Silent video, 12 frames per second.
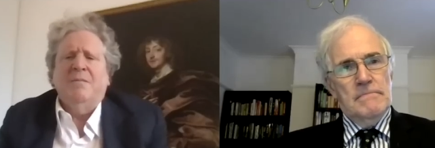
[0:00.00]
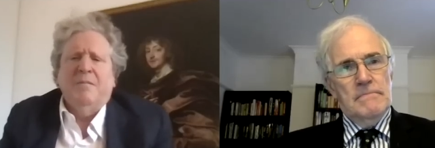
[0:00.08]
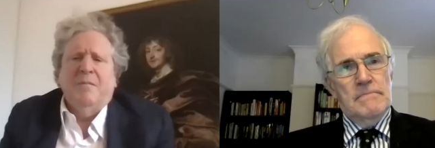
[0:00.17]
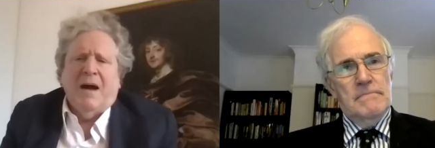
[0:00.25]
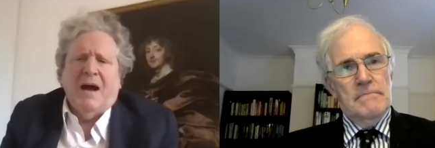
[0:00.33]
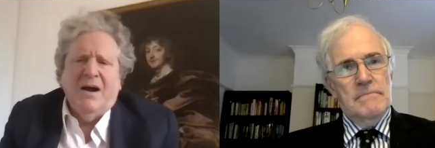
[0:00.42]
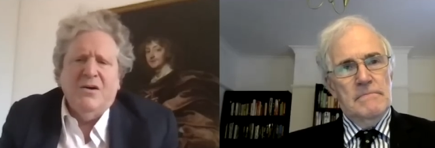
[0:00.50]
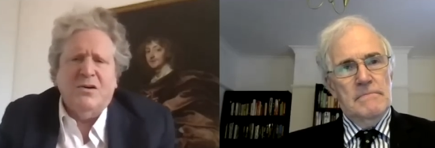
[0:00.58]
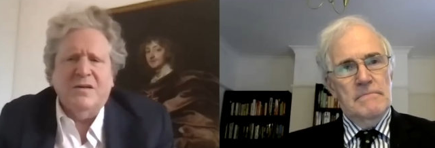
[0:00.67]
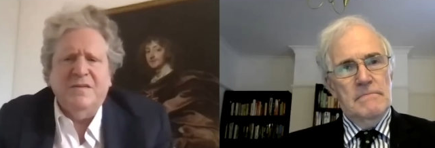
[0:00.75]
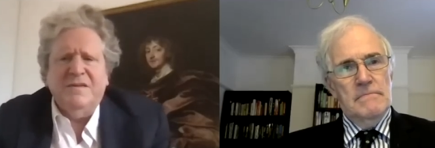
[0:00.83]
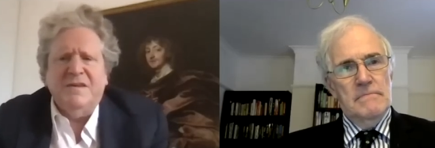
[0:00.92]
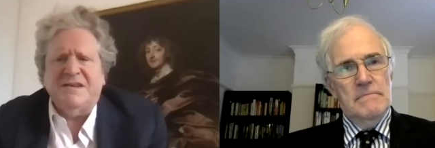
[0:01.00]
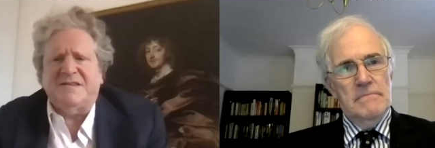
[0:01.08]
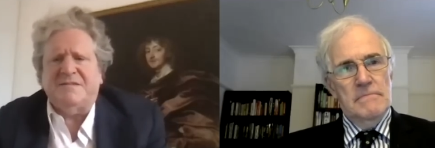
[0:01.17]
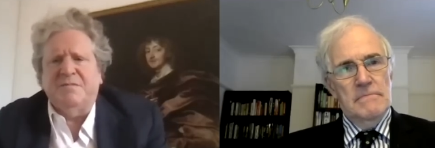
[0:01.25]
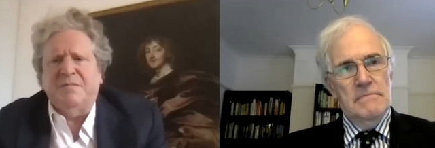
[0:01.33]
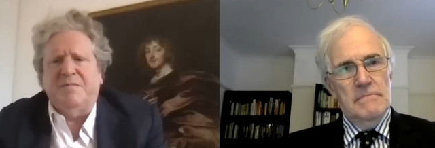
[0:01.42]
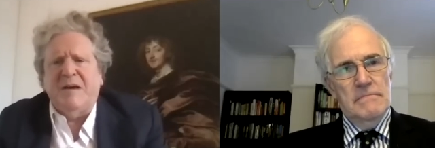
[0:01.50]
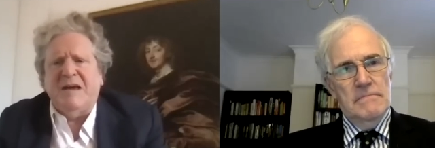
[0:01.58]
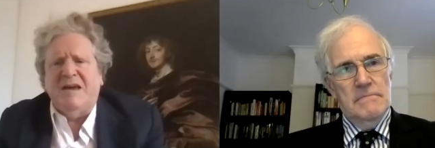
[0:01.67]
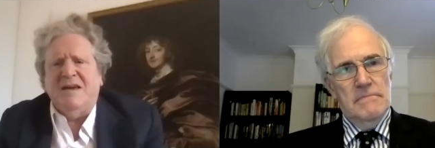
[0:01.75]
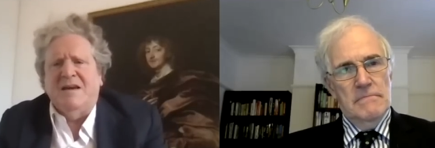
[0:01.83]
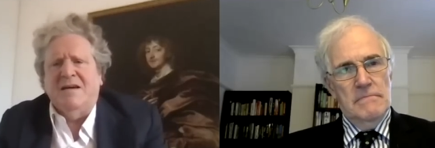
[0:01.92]
Speaker 1: How can this
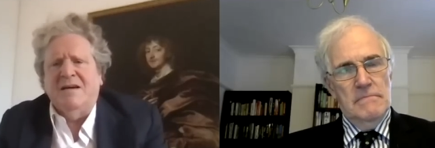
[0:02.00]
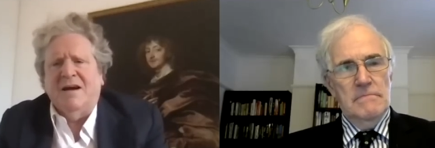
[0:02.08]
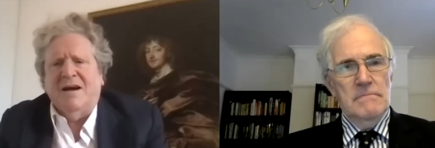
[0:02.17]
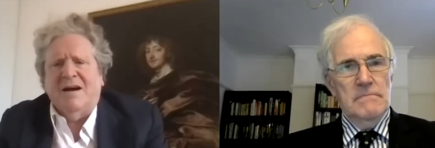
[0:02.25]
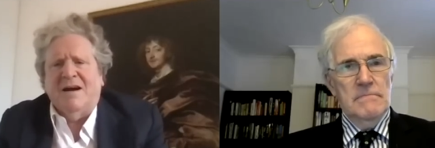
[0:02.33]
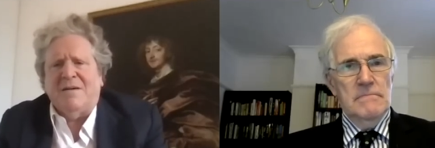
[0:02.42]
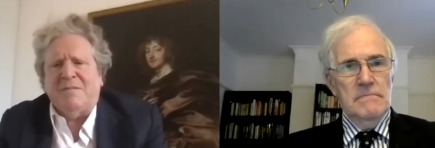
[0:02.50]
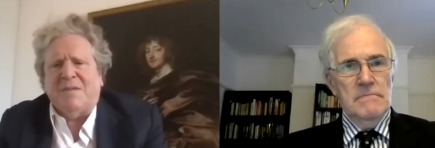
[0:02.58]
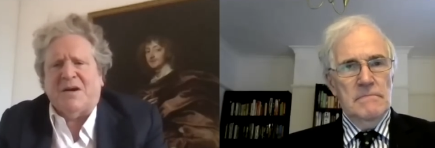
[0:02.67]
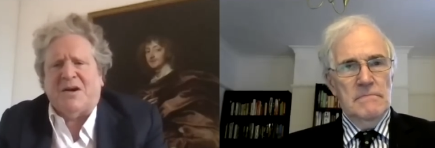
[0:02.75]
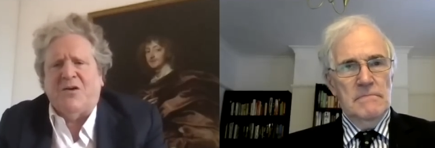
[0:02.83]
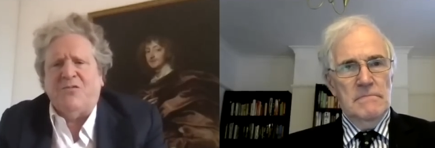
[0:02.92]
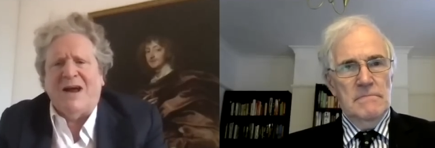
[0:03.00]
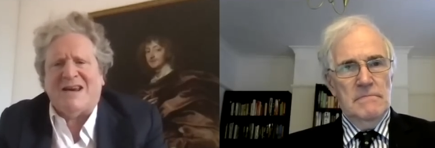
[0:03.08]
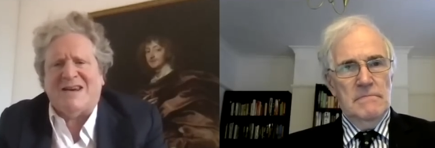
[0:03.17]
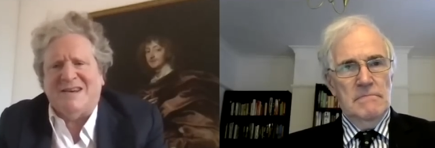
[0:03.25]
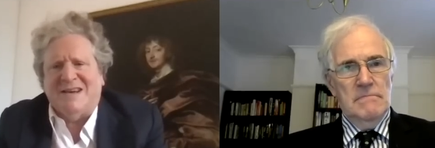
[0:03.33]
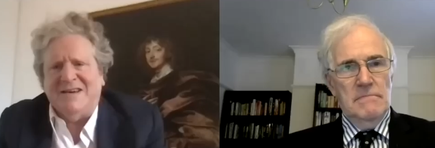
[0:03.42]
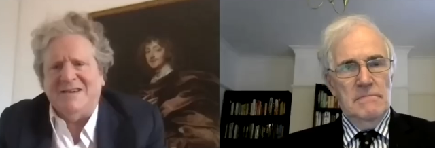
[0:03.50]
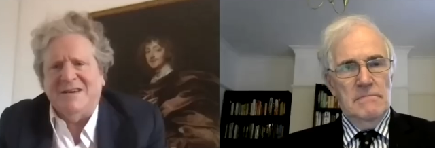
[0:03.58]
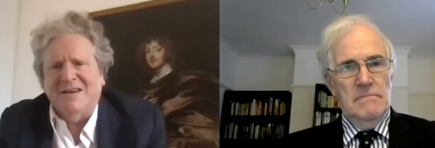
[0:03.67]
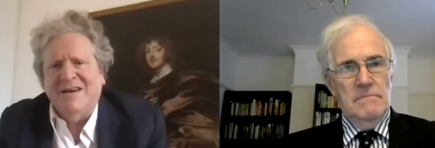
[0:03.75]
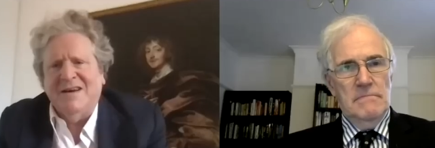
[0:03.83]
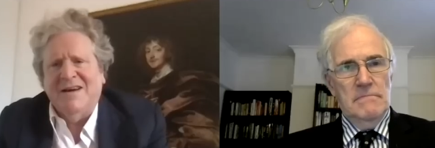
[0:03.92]
be uh, corrected
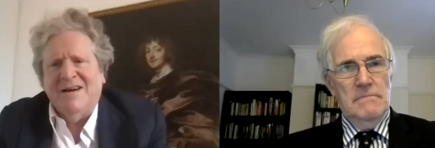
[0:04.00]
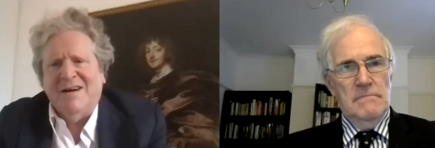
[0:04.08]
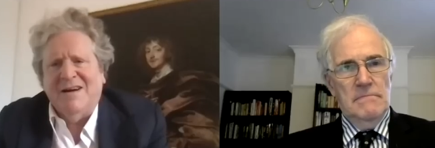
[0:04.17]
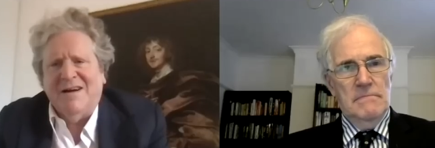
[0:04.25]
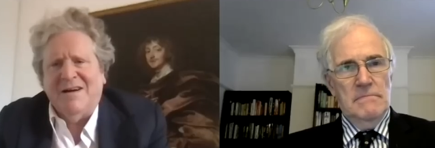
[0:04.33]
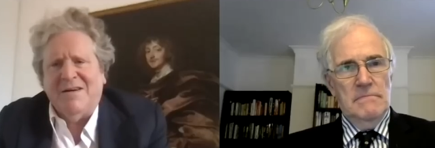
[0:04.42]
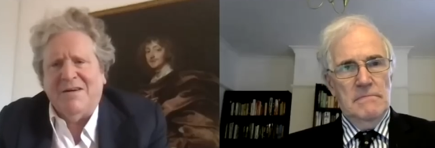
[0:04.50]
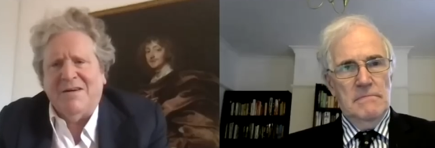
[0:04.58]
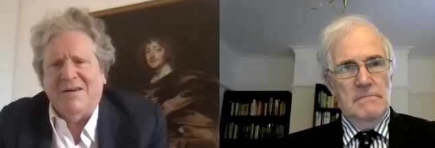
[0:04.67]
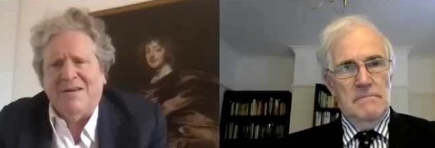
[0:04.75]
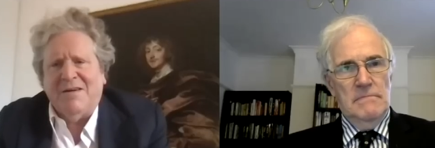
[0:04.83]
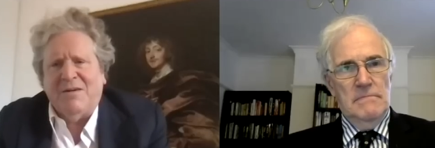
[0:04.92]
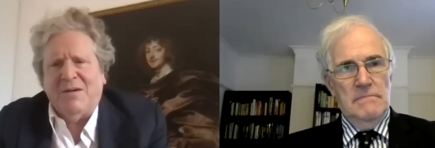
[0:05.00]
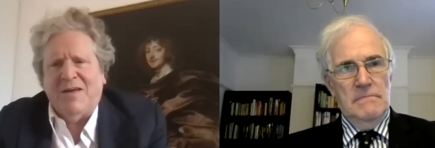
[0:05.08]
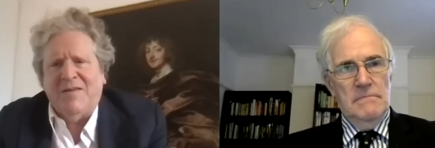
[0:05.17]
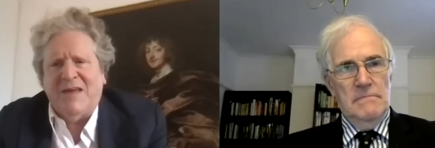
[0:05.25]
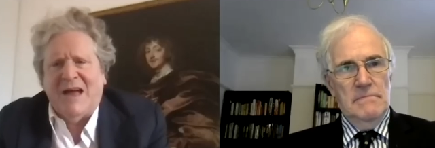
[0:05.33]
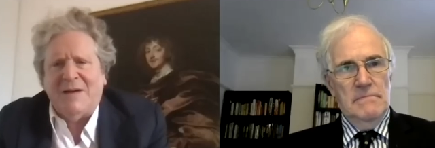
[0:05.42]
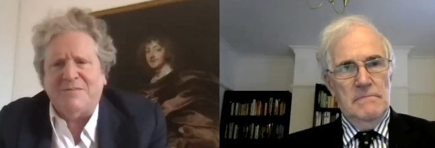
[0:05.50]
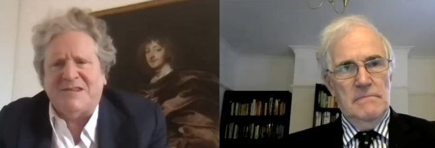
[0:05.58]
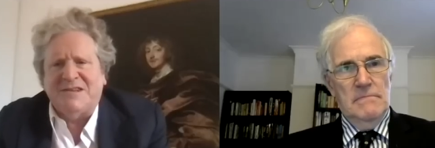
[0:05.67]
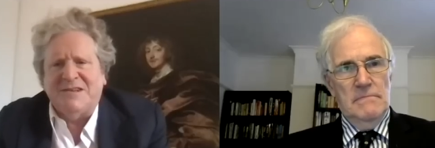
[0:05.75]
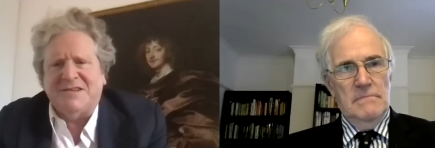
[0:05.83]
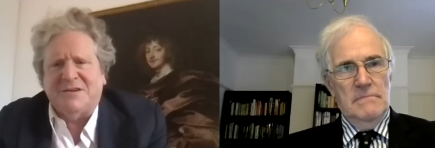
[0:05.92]
uh, in the
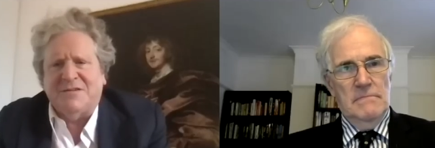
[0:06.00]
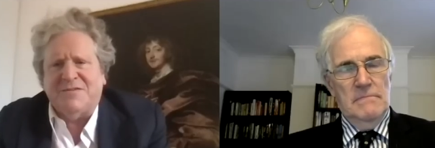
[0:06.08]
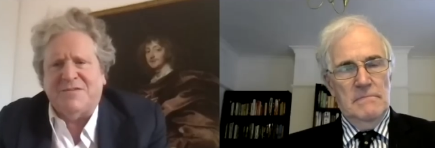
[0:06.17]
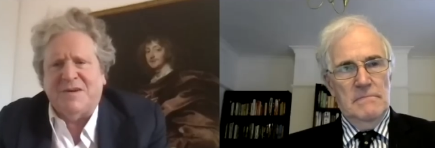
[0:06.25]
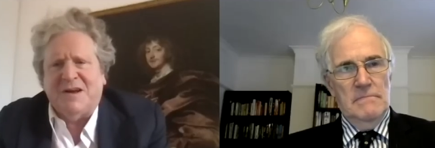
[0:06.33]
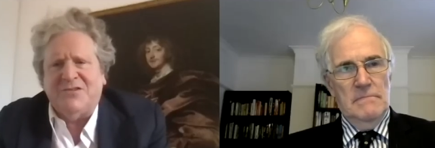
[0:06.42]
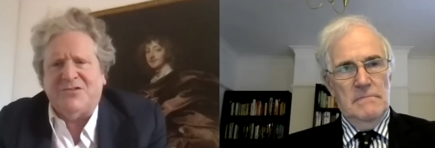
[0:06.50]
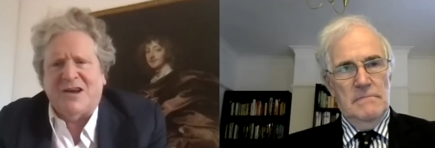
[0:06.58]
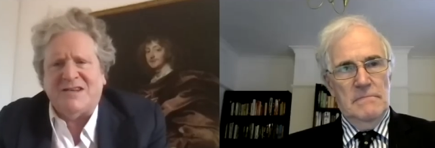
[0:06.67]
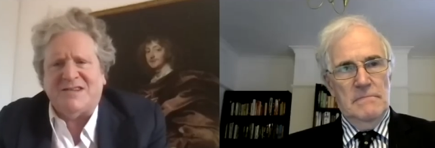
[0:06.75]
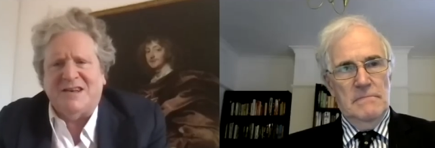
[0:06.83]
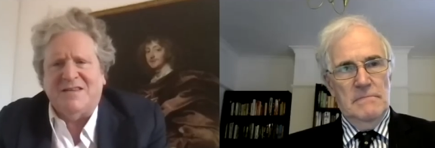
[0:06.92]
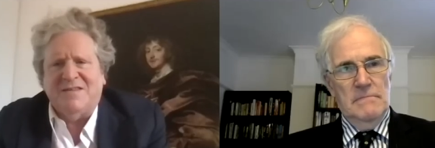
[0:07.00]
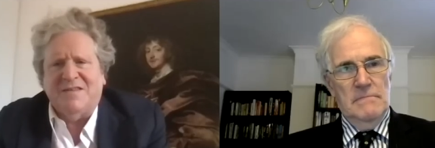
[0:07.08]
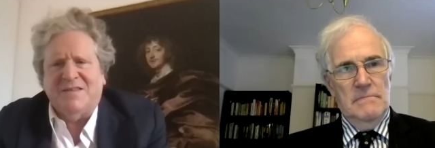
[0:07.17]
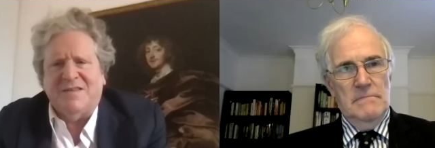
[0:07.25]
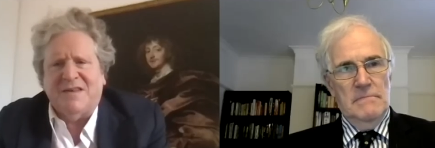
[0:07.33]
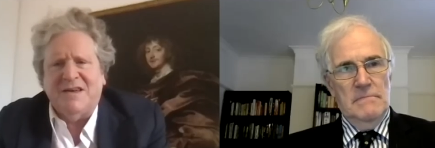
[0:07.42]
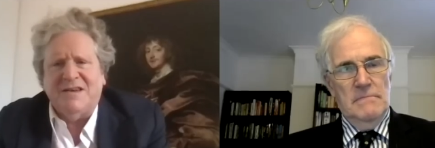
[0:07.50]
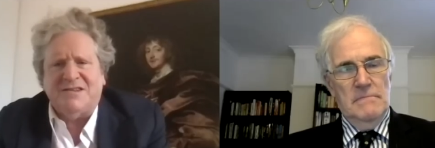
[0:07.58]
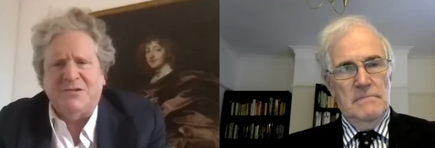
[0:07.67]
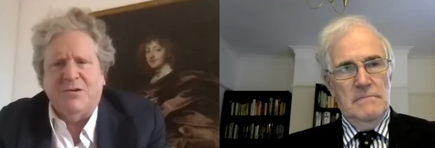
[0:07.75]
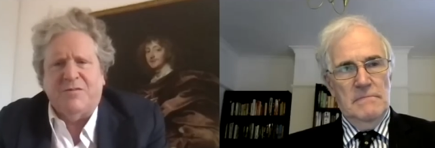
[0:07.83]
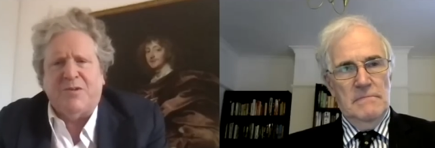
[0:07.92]
absence of addressing the
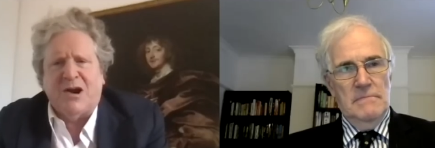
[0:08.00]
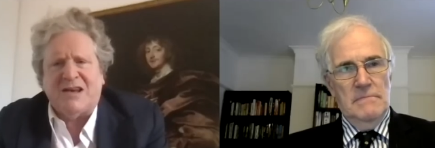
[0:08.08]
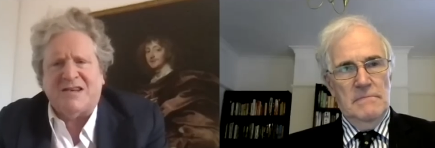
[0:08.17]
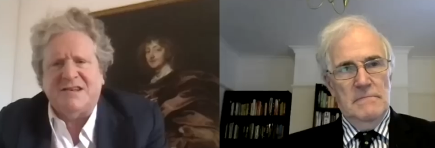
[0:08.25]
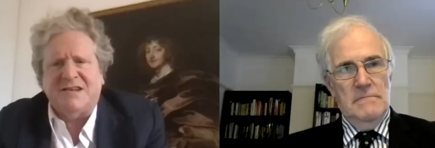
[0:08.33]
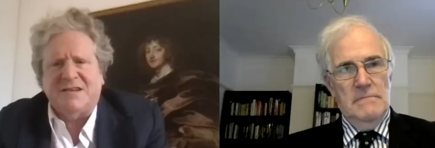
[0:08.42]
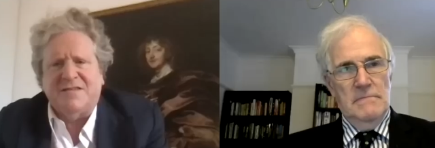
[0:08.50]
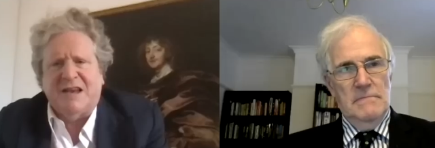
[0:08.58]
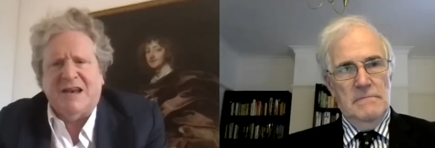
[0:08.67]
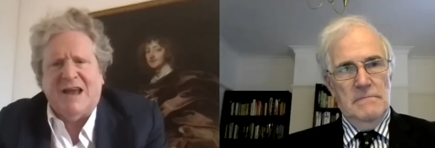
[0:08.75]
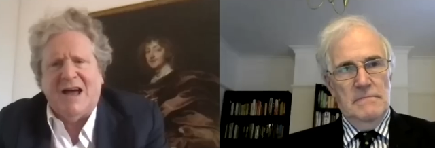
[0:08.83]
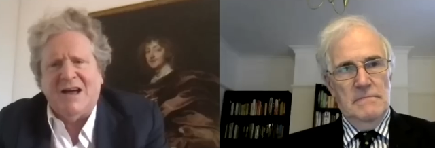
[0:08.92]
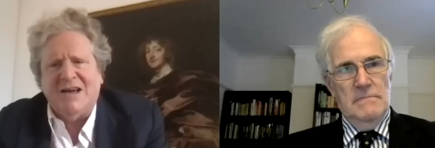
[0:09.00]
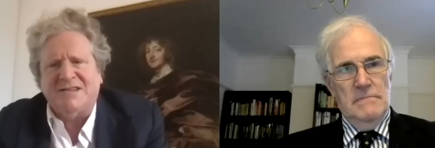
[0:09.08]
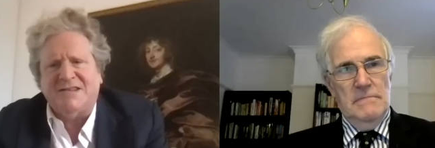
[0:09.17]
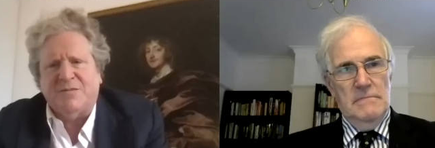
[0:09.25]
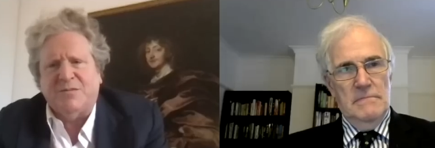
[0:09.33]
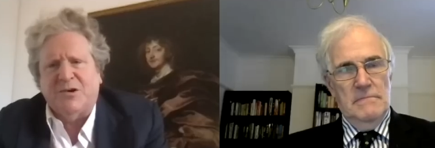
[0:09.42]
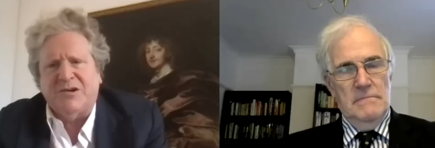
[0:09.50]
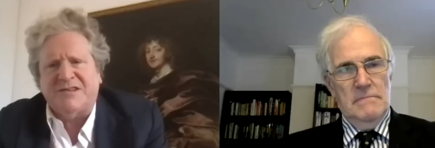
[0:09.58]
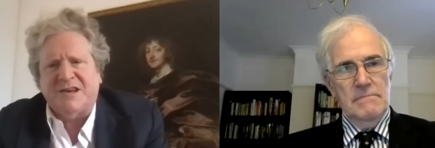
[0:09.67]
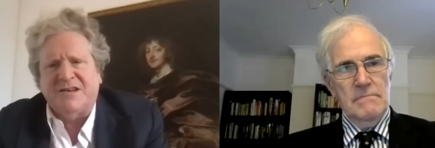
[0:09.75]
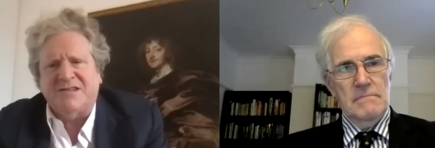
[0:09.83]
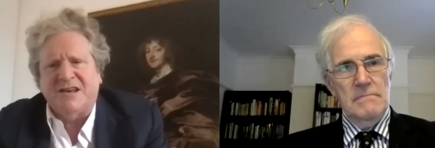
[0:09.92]
issue of Brexit and the lies that were
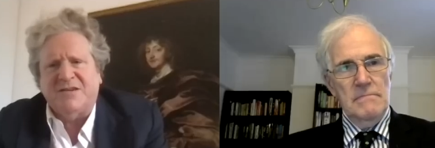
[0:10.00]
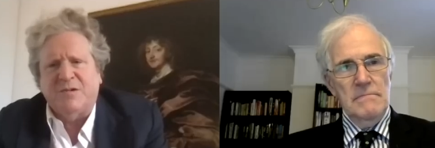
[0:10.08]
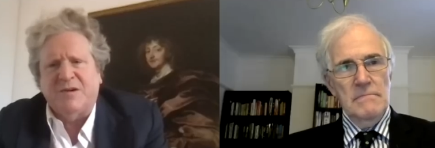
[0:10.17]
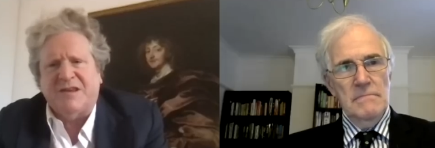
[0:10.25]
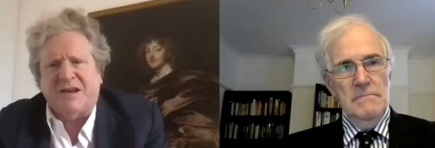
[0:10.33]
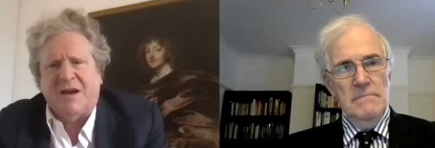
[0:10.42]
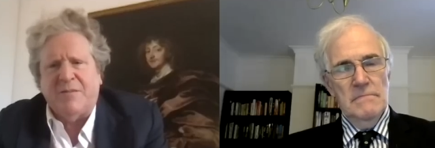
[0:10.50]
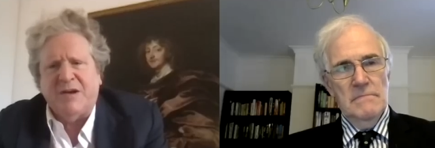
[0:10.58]
associated with it?